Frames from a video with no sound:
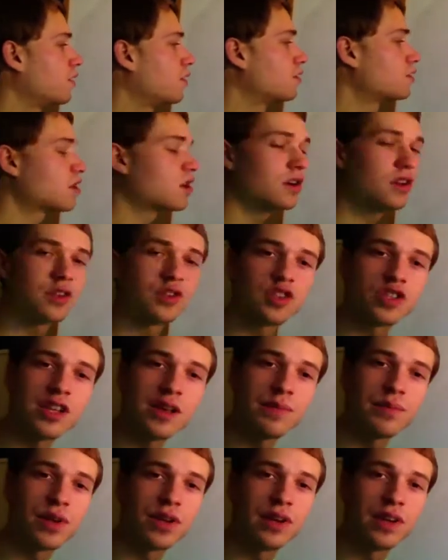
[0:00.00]
Turn and
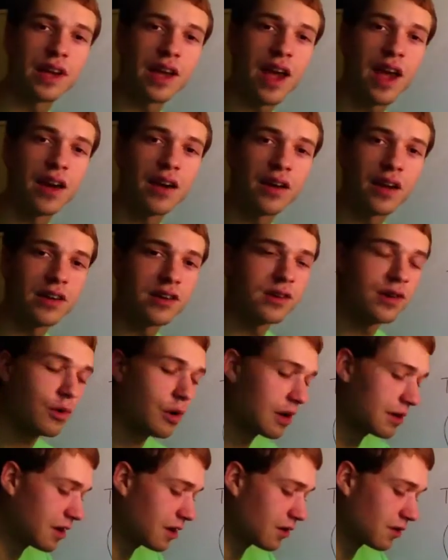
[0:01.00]
slip indicator. I don't know
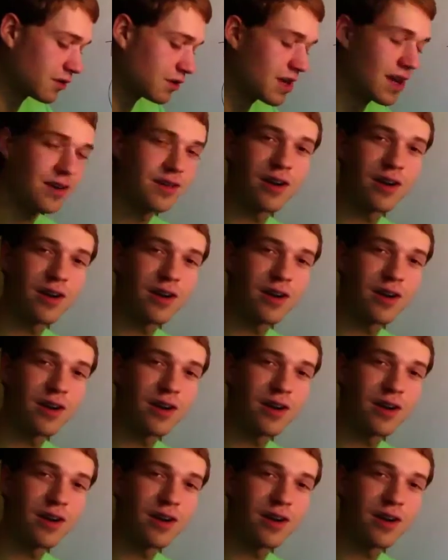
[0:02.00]
why they don't say